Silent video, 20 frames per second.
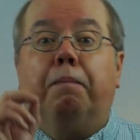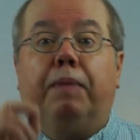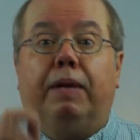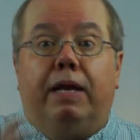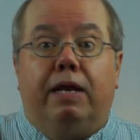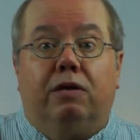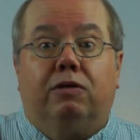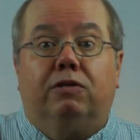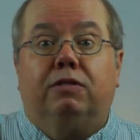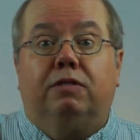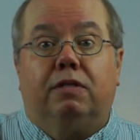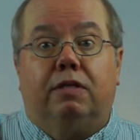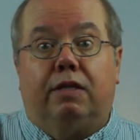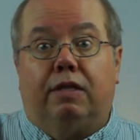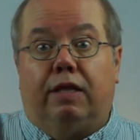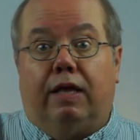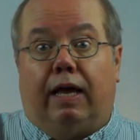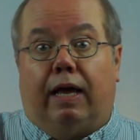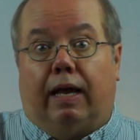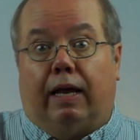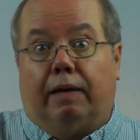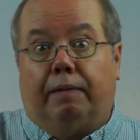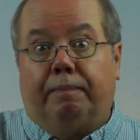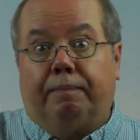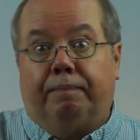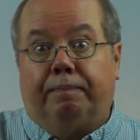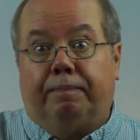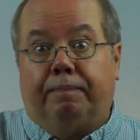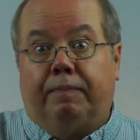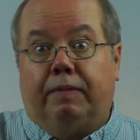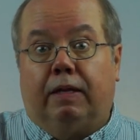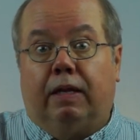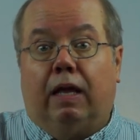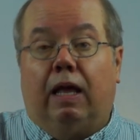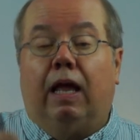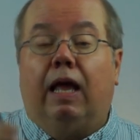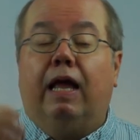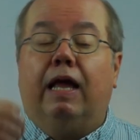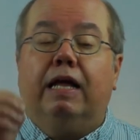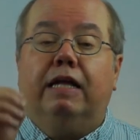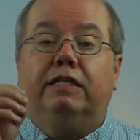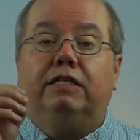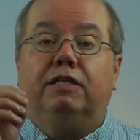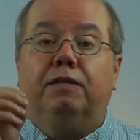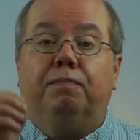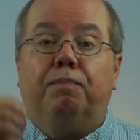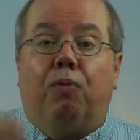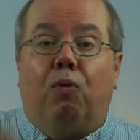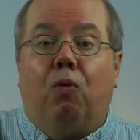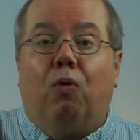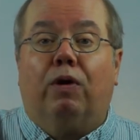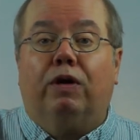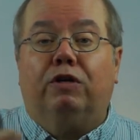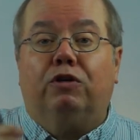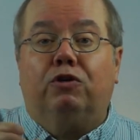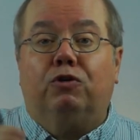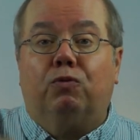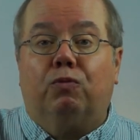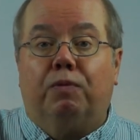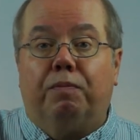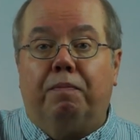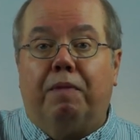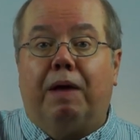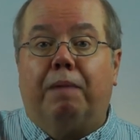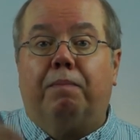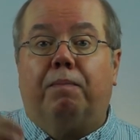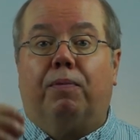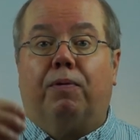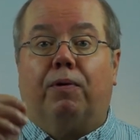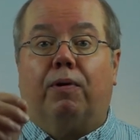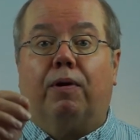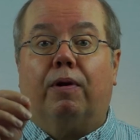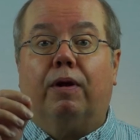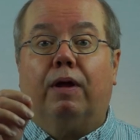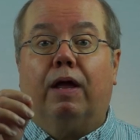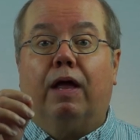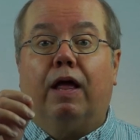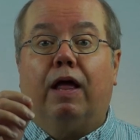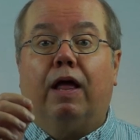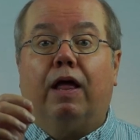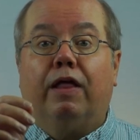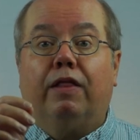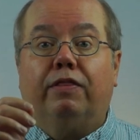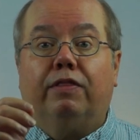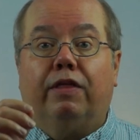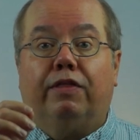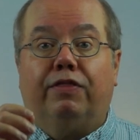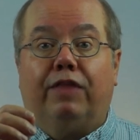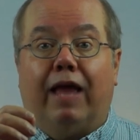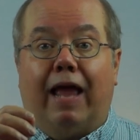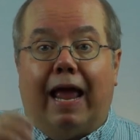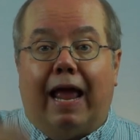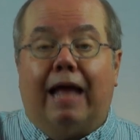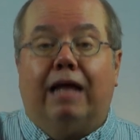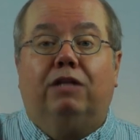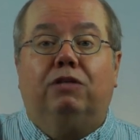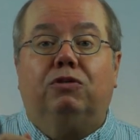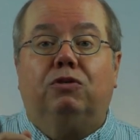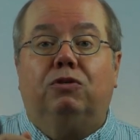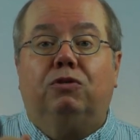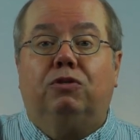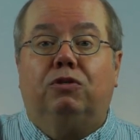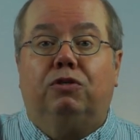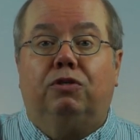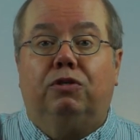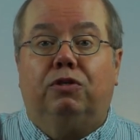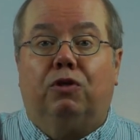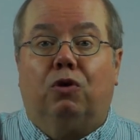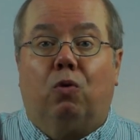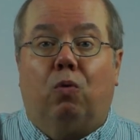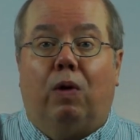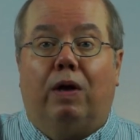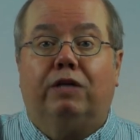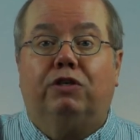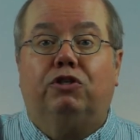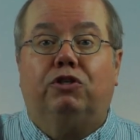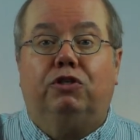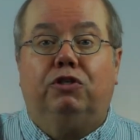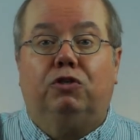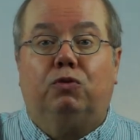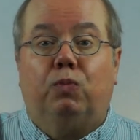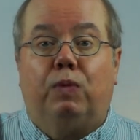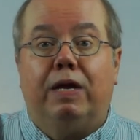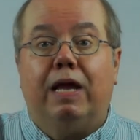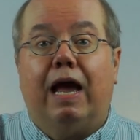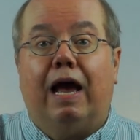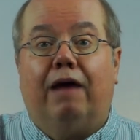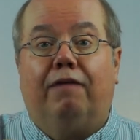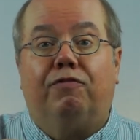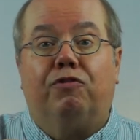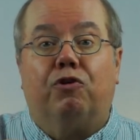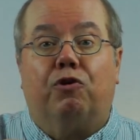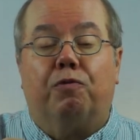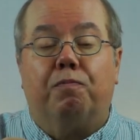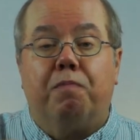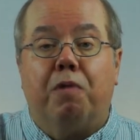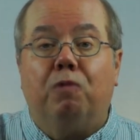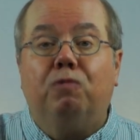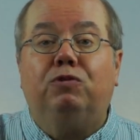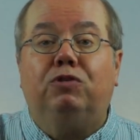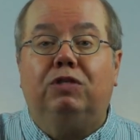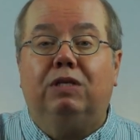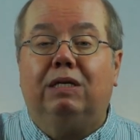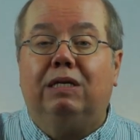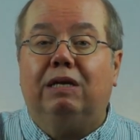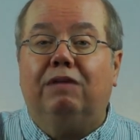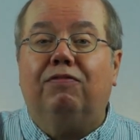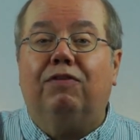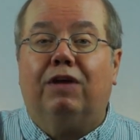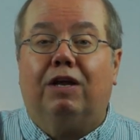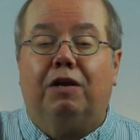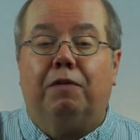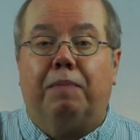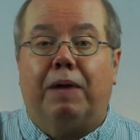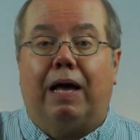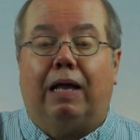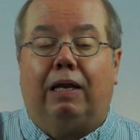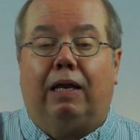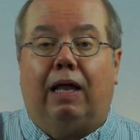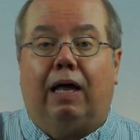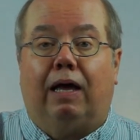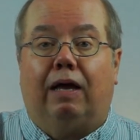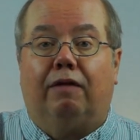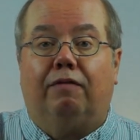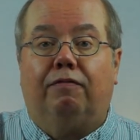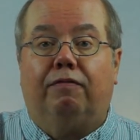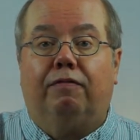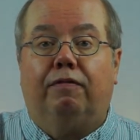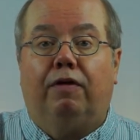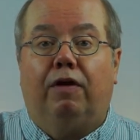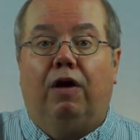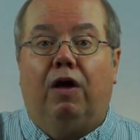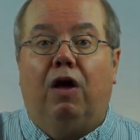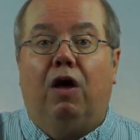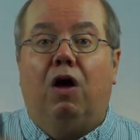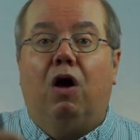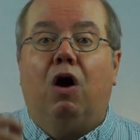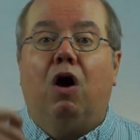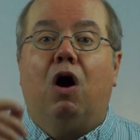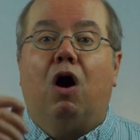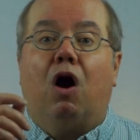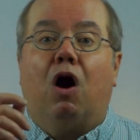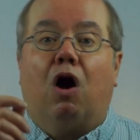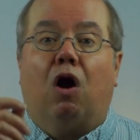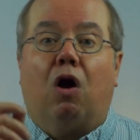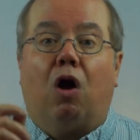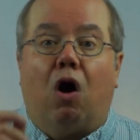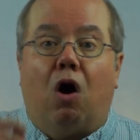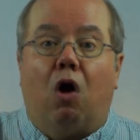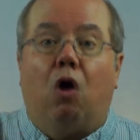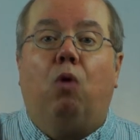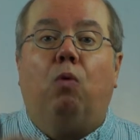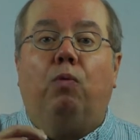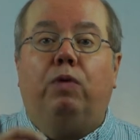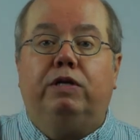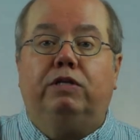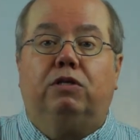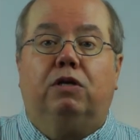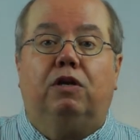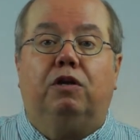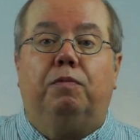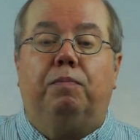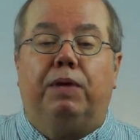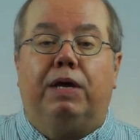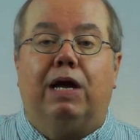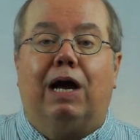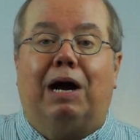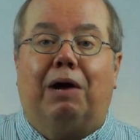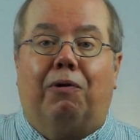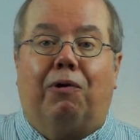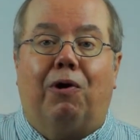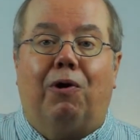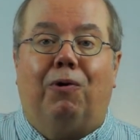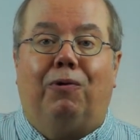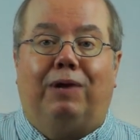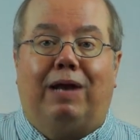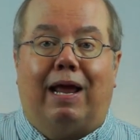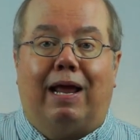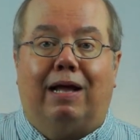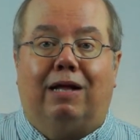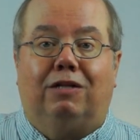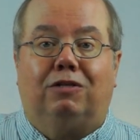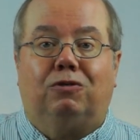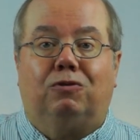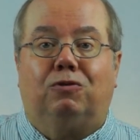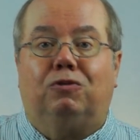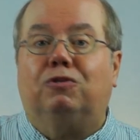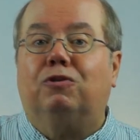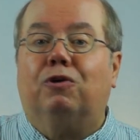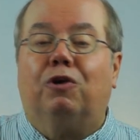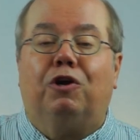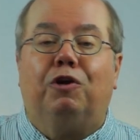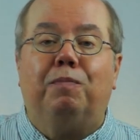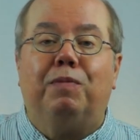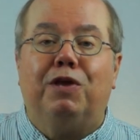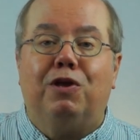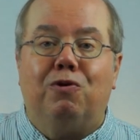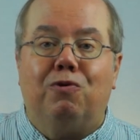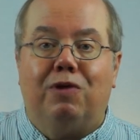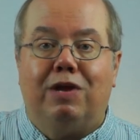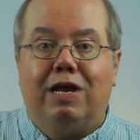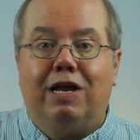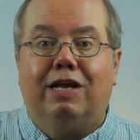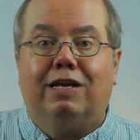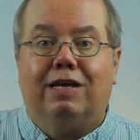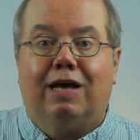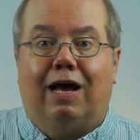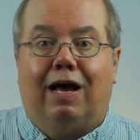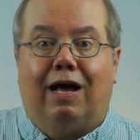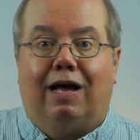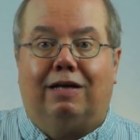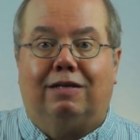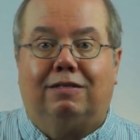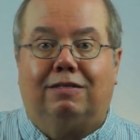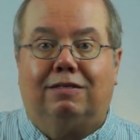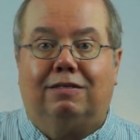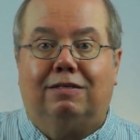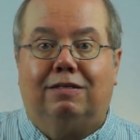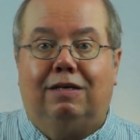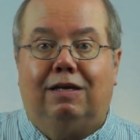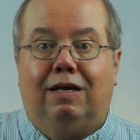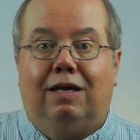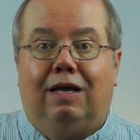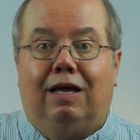But here's the thing. It's important to remember that the answers to the questions we have that are most significant about life are always going to be our own answers. They're going to be unique to us.